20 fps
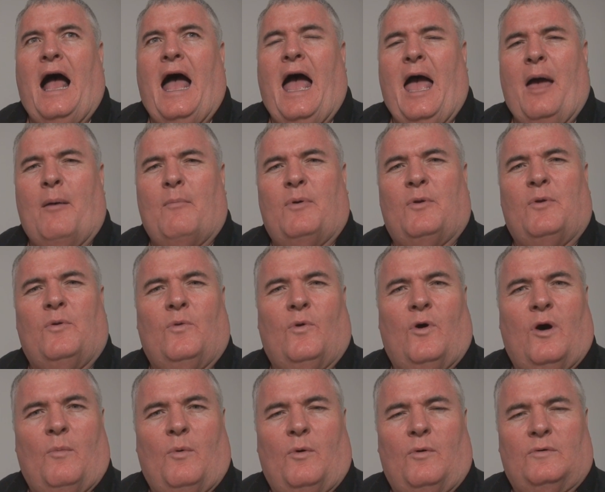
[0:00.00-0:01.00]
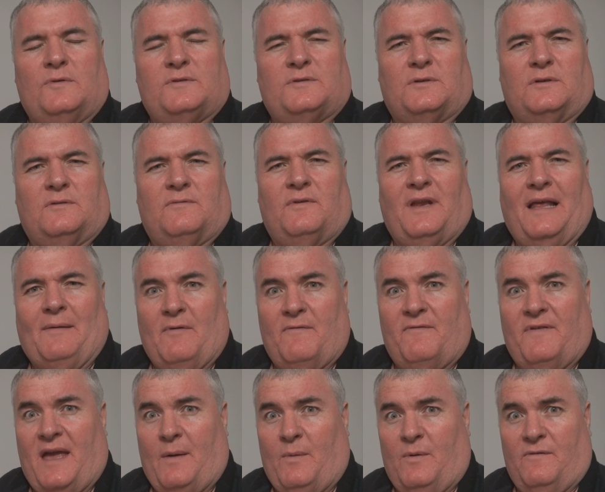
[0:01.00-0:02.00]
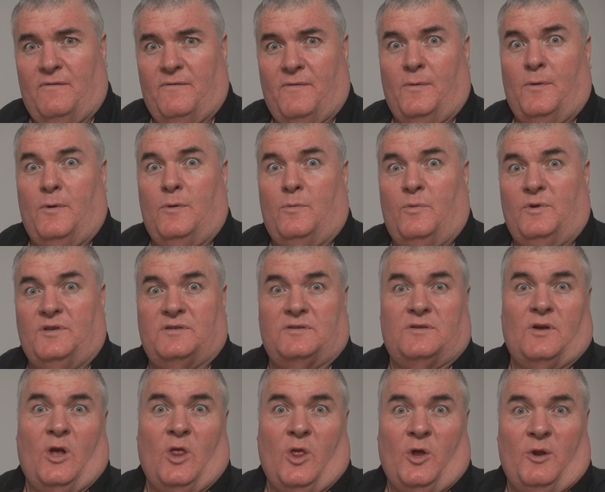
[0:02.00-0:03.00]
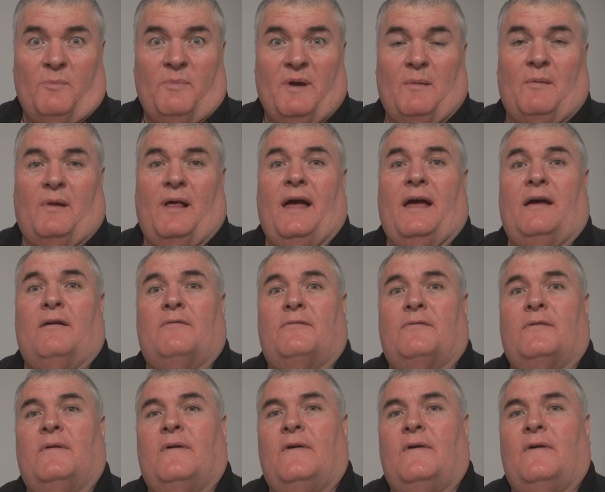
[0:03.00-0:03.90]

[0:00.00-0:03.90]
abnormal sort of love affair with food, which a lot of people have.